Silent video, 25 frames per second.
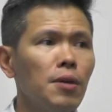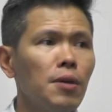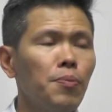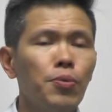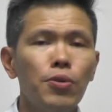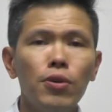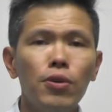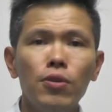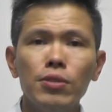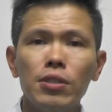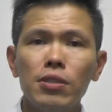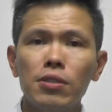
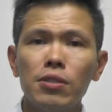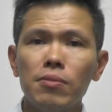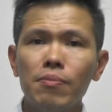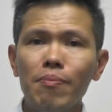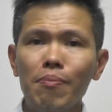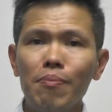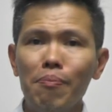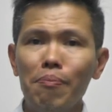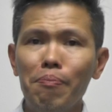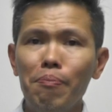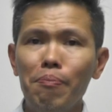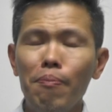approach is
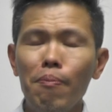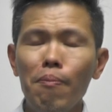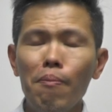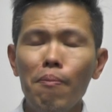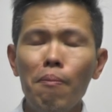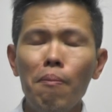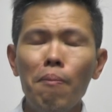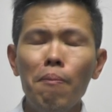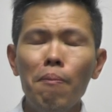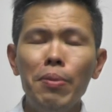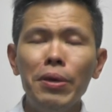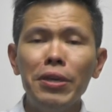
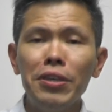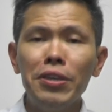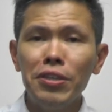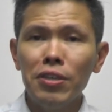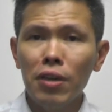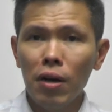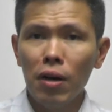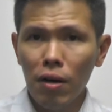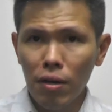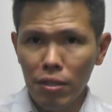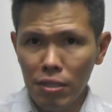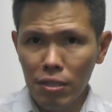
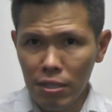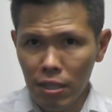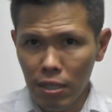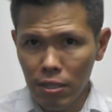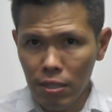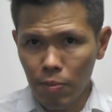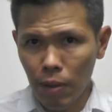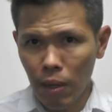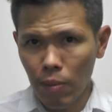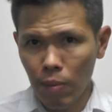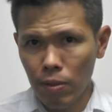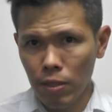beyond
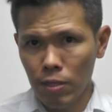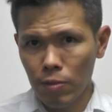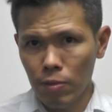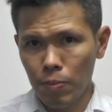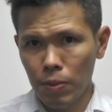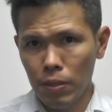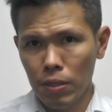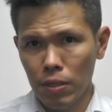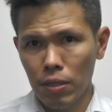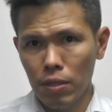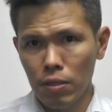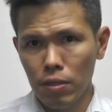just public
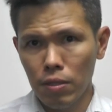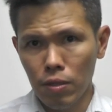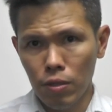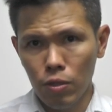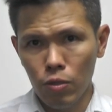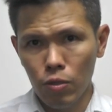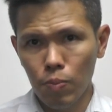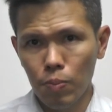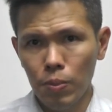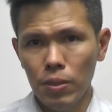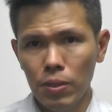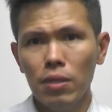speaking.
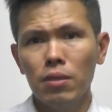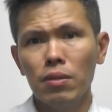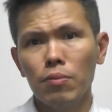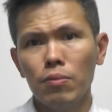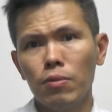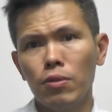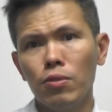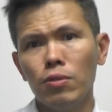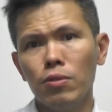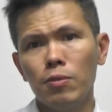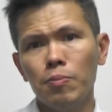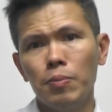To be a
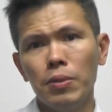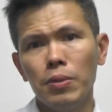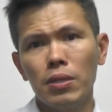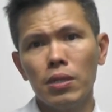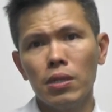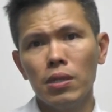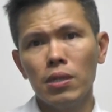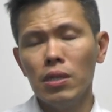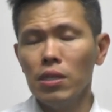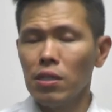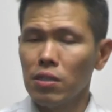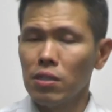good
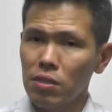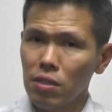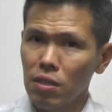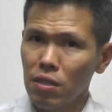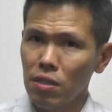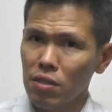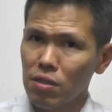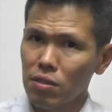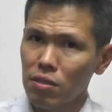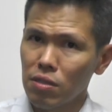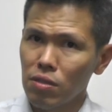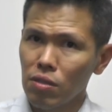speaker, it
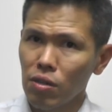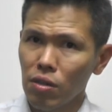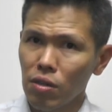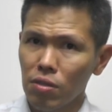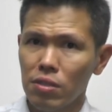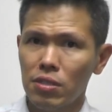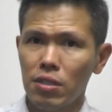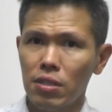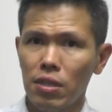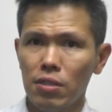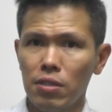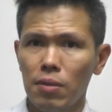is
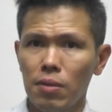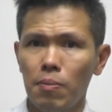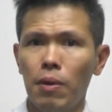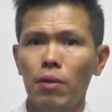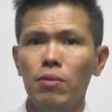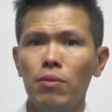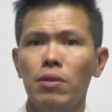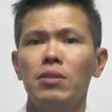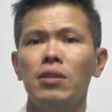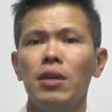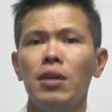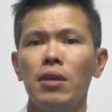not just
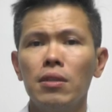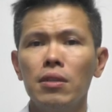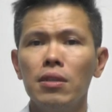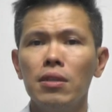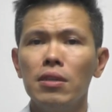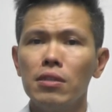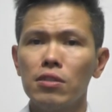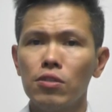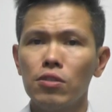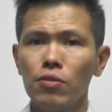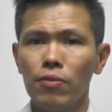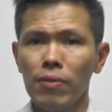about the
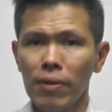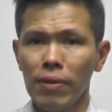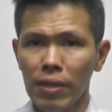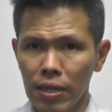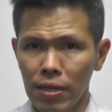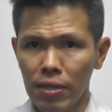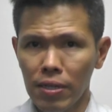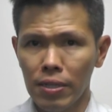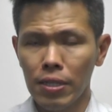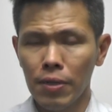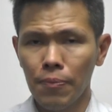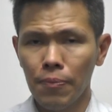techniques you
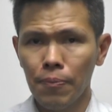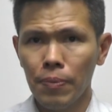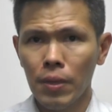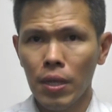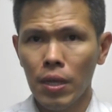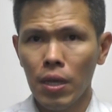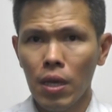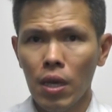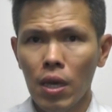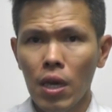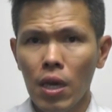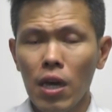learn.
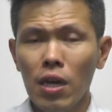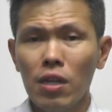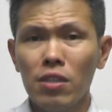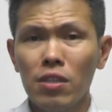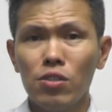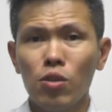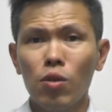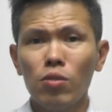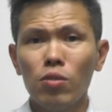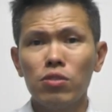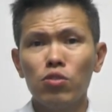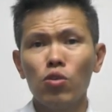It
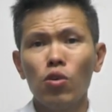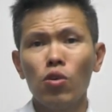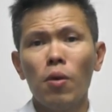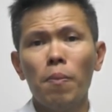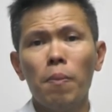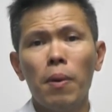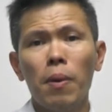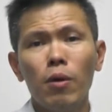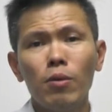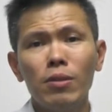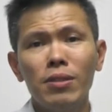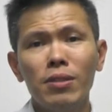is also
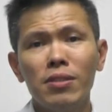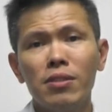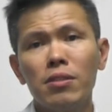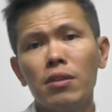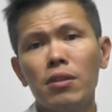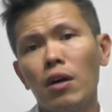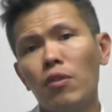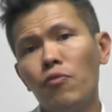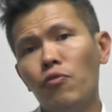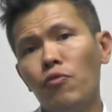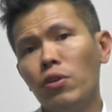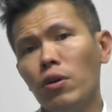about
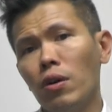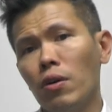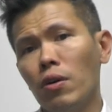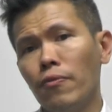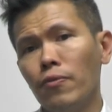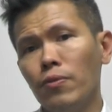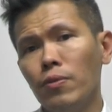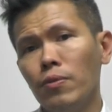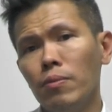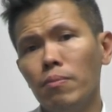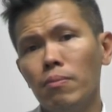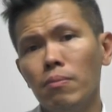discovering of